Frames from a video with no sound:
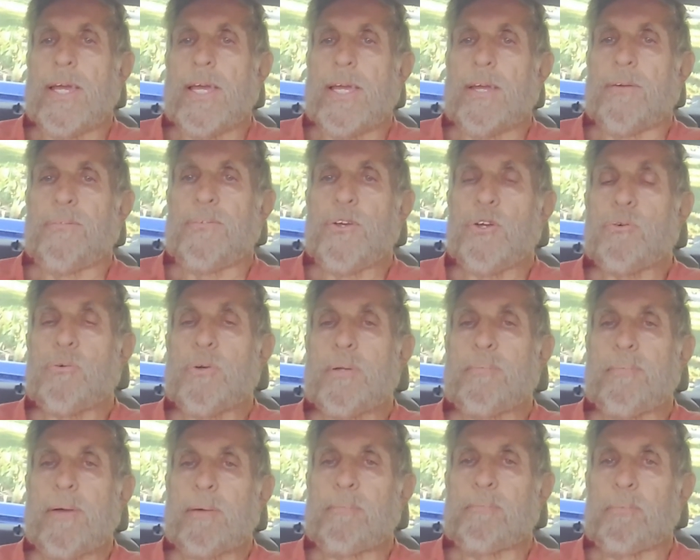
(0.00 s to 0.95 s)
If you
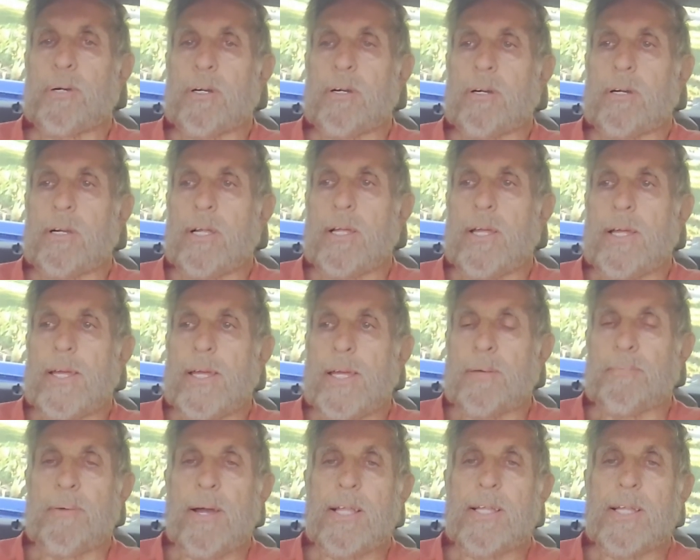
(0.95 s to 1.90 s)
remember,
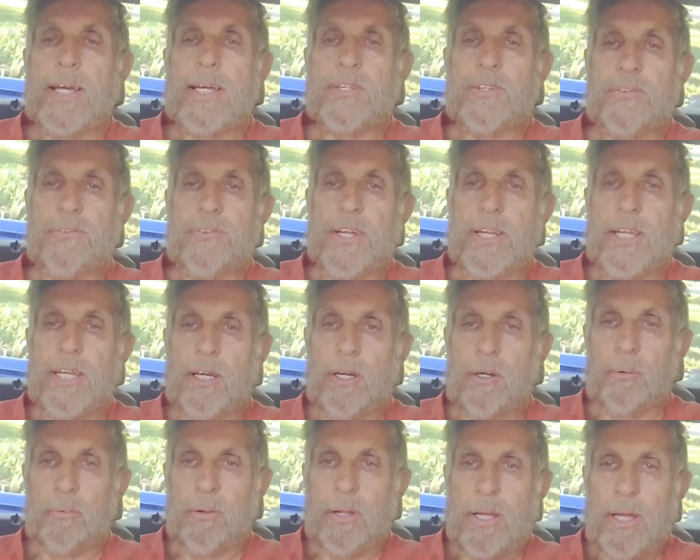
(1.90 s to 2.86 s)
in my last
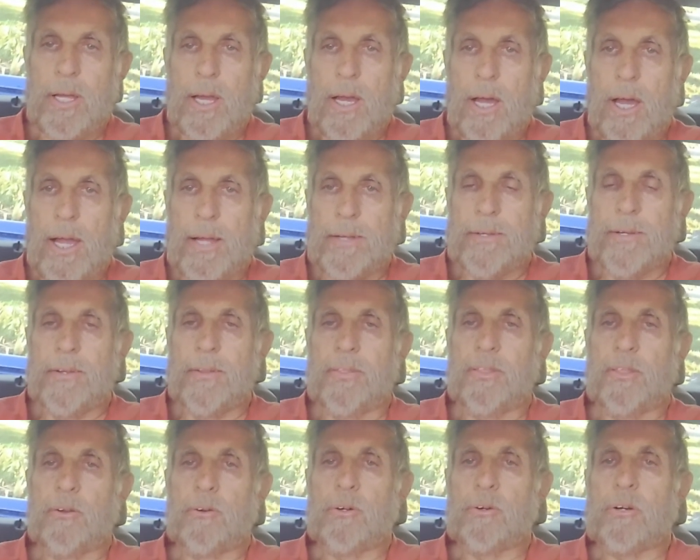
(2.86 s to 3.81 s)
video, I did a
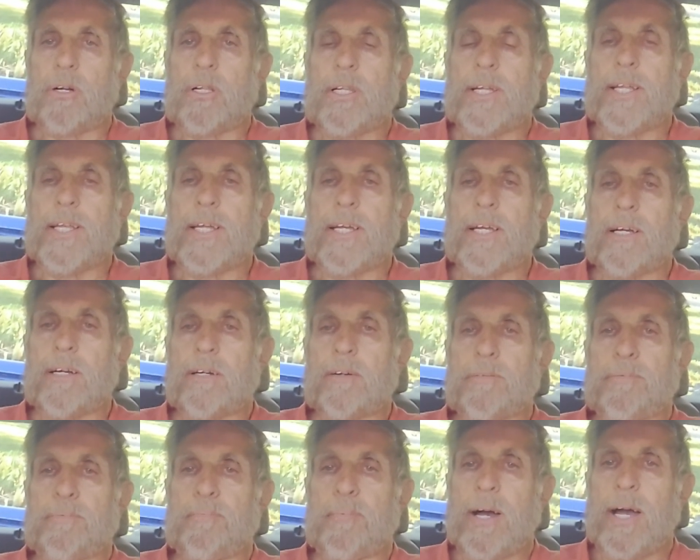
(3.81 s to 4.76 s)
thorough cleaning
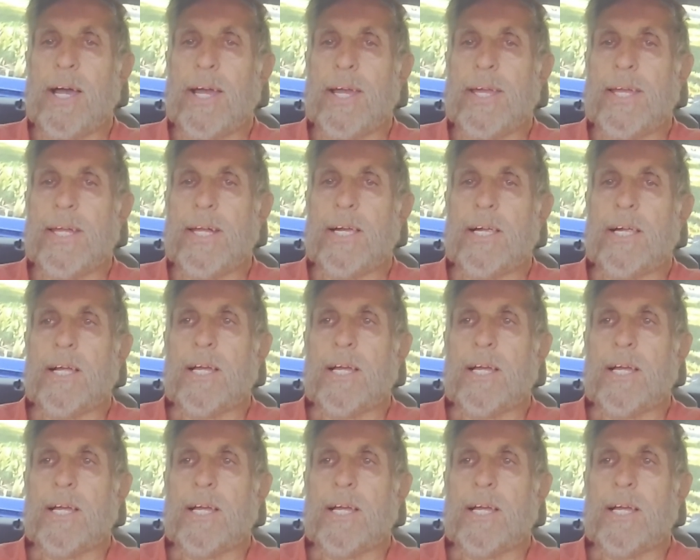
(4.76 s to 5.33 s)
of my